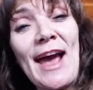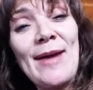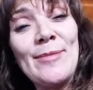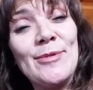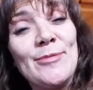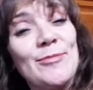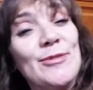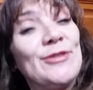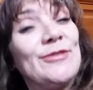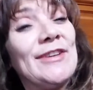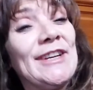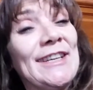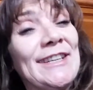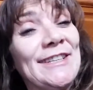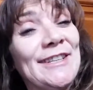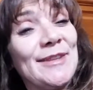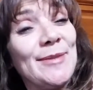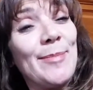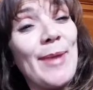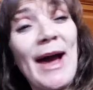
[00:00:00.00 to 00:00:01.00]
I've been moving
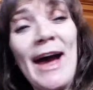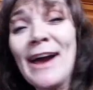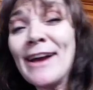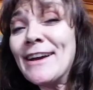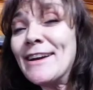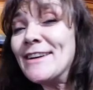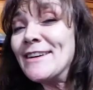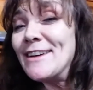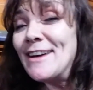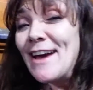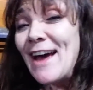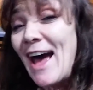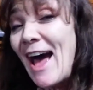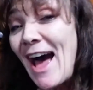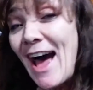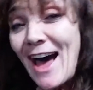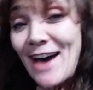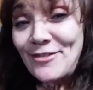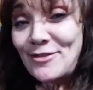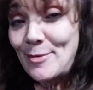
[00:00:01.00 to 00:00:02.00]
into the back
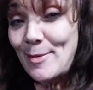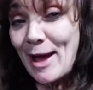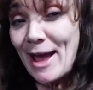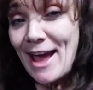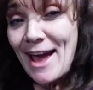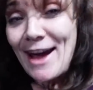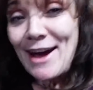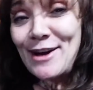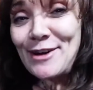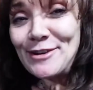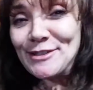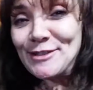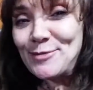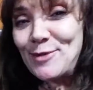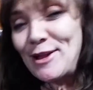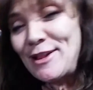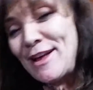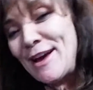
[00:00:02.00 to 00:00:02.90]
half of my house while